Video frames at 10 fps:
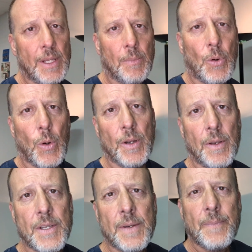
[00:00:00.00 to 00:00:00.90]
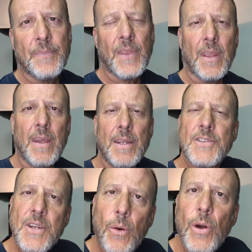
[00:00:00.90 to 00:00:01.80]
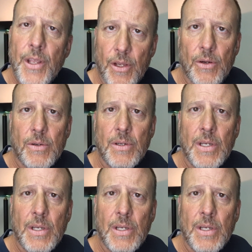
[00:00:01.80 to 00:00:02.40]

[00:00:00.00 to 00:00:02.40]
important. And so are you.